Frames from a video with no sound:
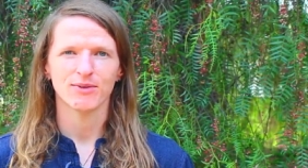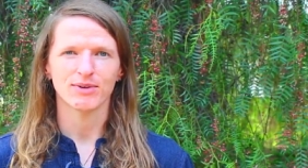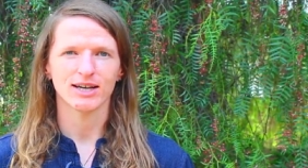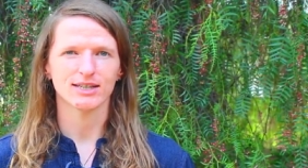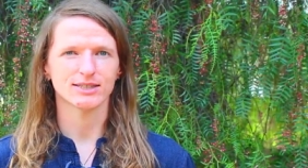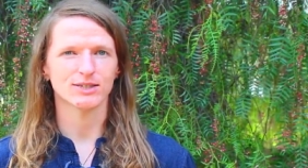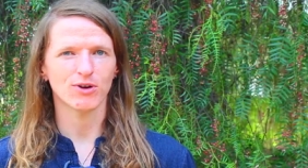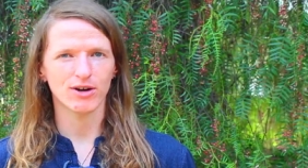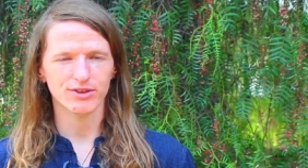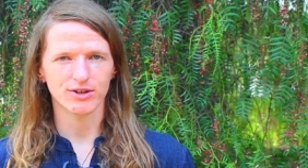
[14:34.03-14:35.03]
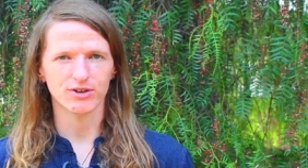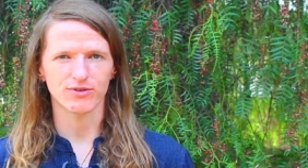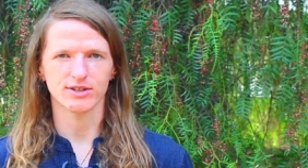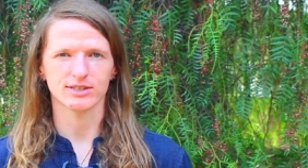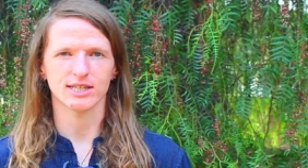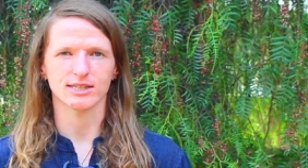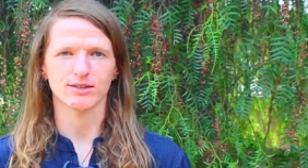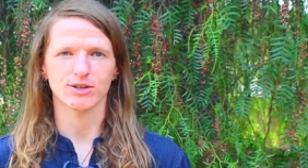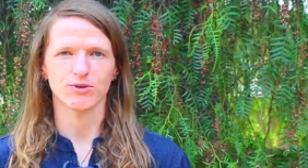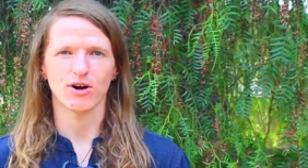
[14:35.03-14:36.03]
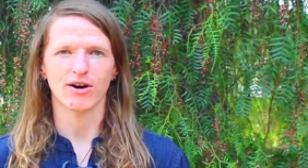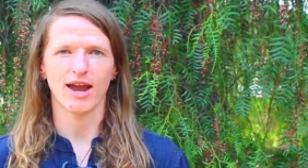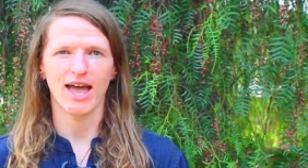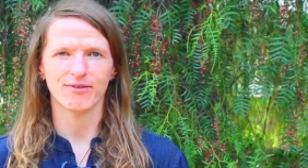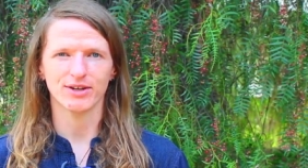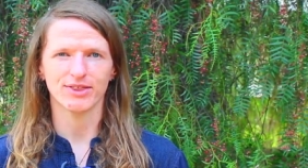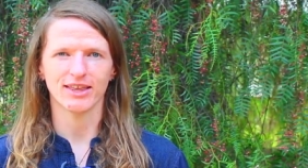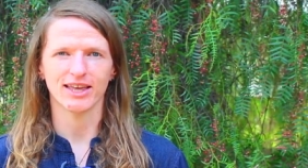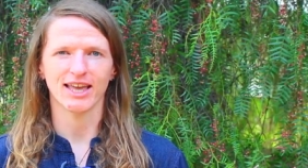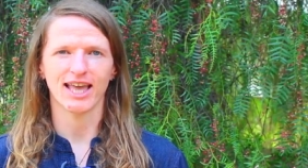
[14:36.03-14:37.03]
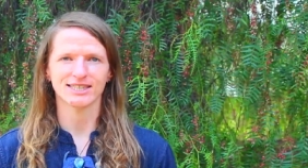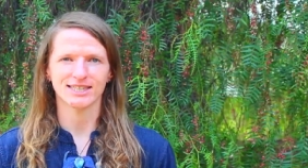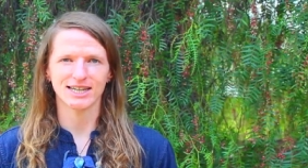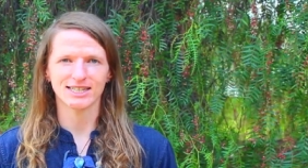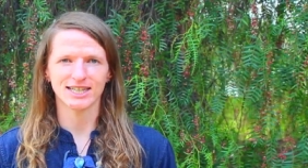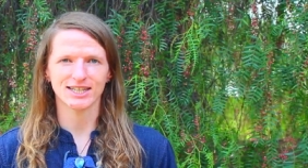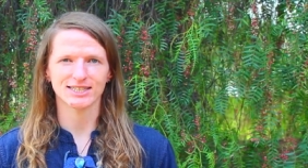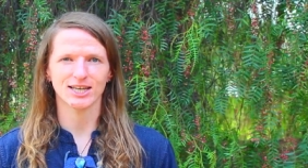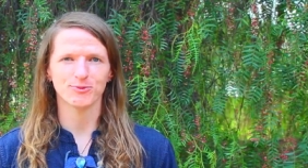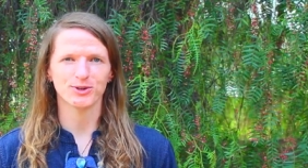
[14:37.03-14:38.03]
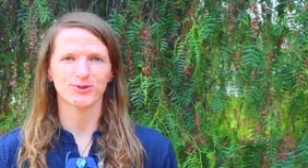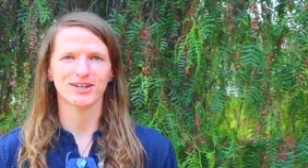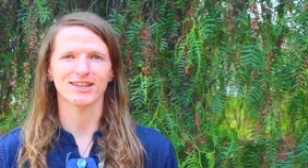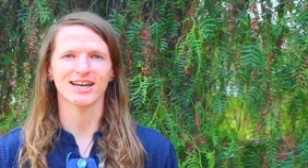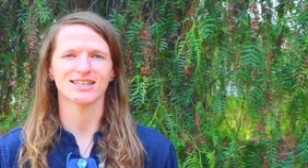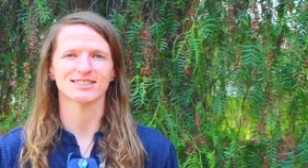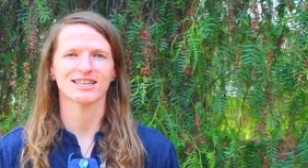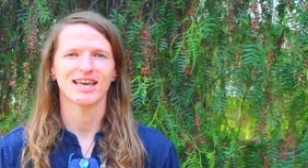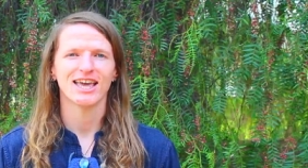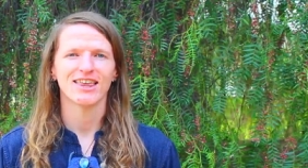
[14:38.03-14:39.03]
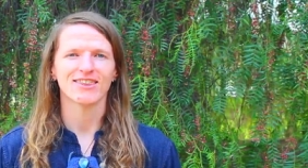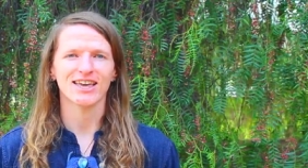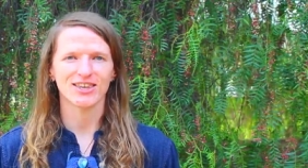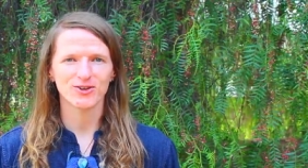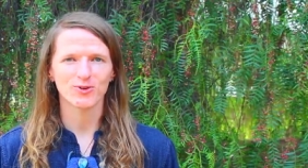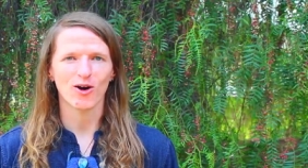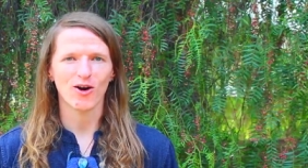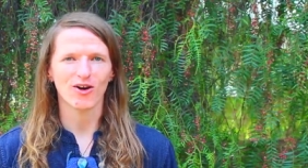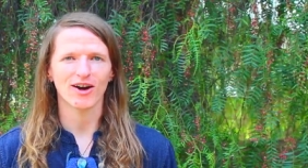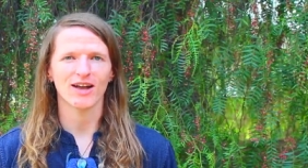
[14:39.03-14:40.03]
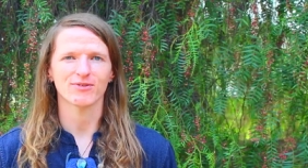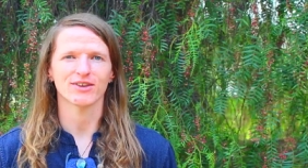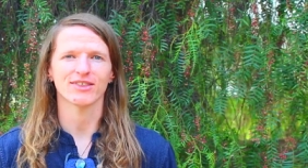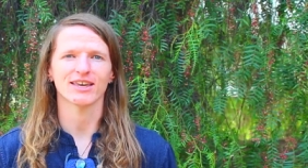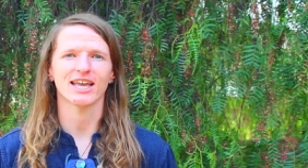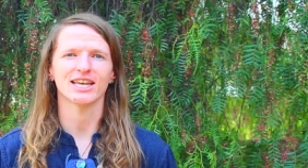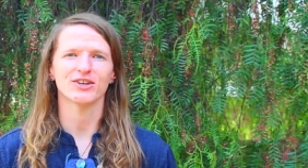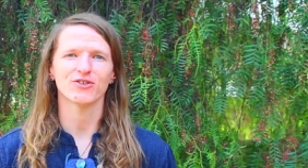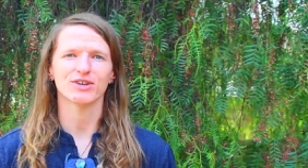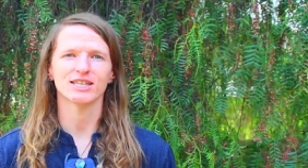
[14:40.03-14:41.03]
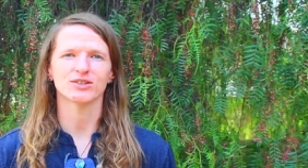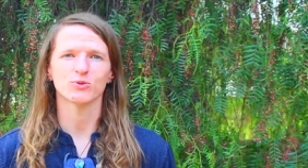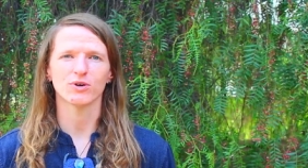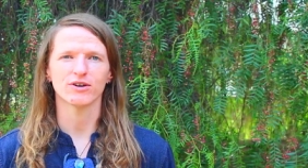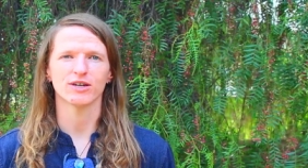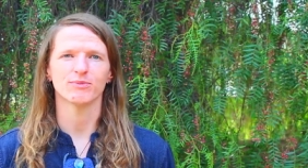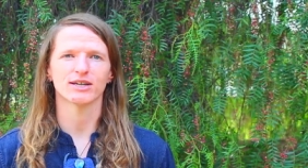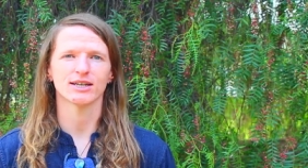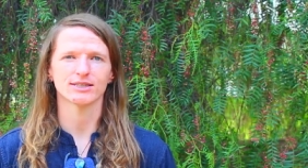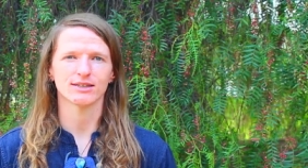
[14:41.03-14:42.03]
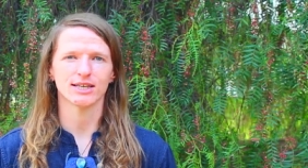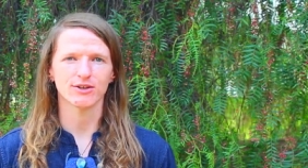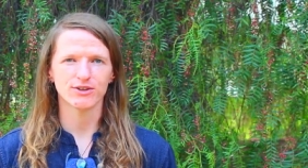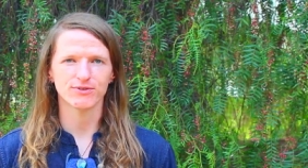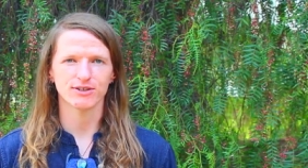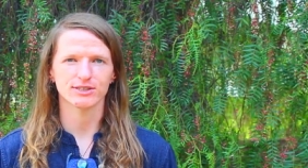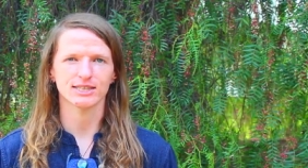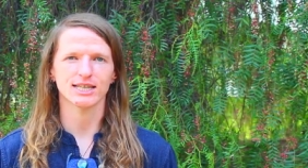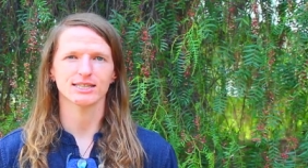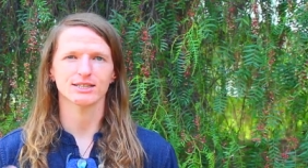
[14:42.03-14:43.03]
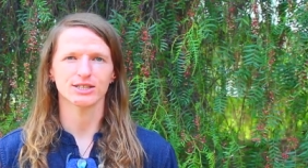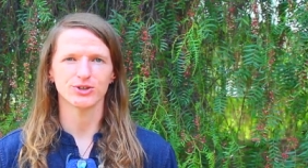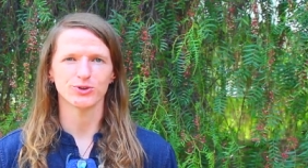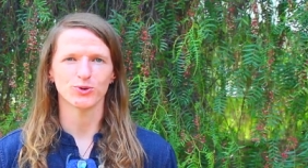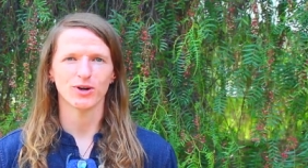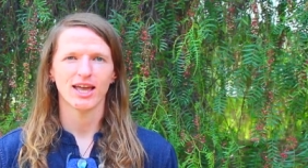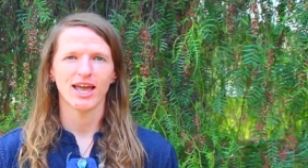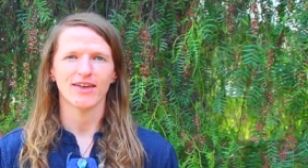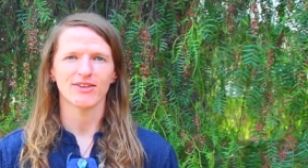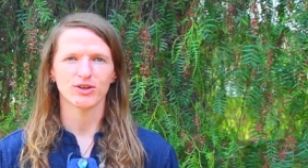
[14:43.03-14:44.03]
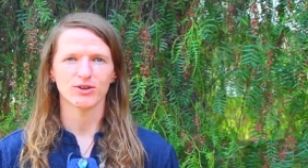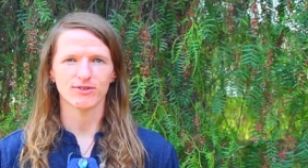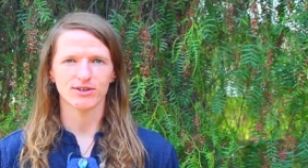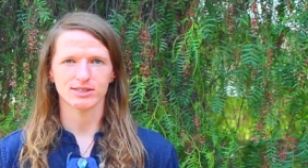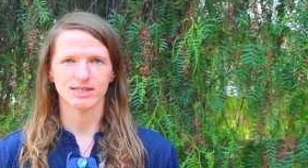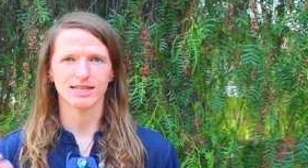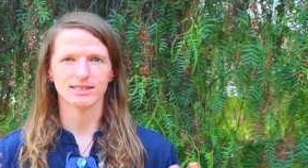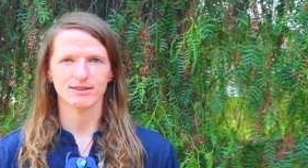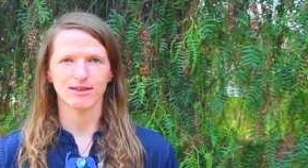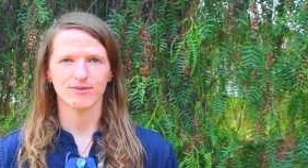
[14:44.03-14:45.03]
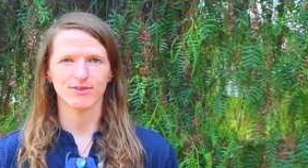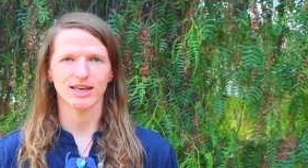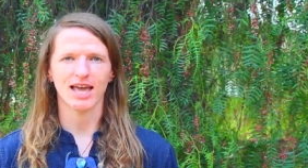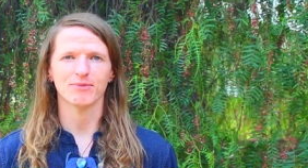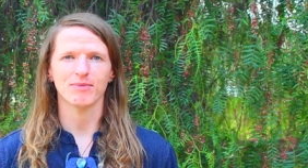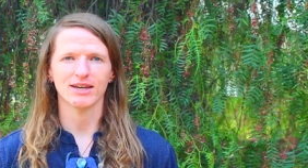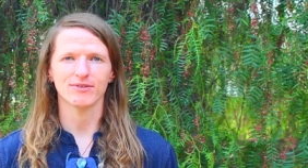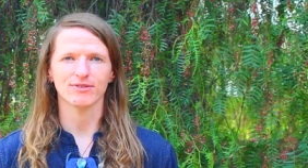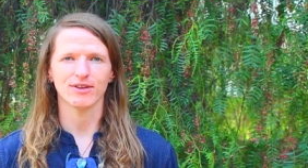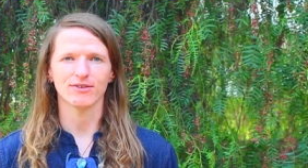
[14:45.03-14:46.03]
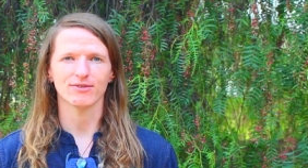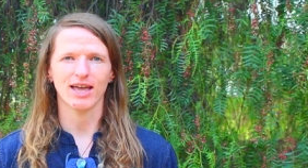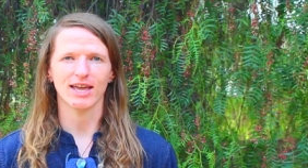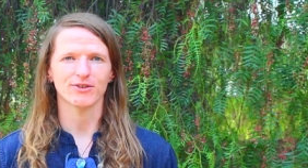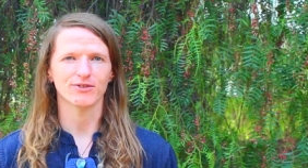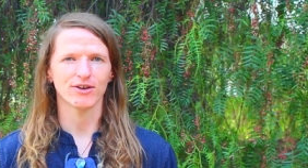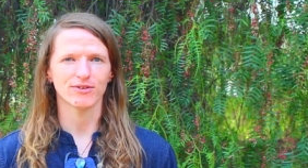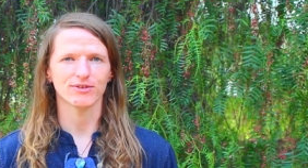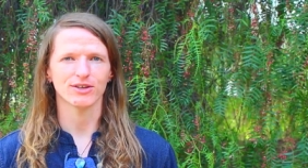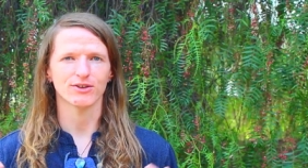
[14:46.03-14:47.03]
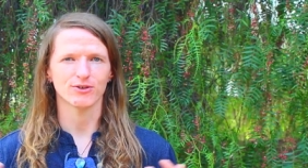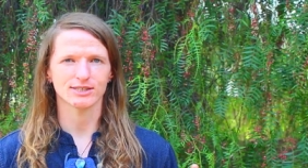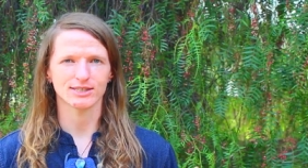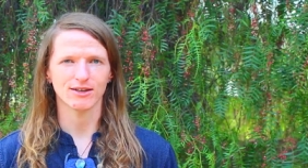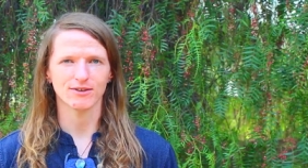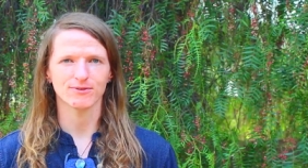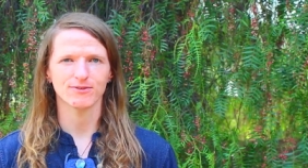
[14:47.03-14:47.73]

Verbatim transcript: Because you are the universe, and so you are everything. And psychedelics help you realize that you are everything, and you don't need to worry, because the universe is you, and the universe is loving and made of love, and you love yourself.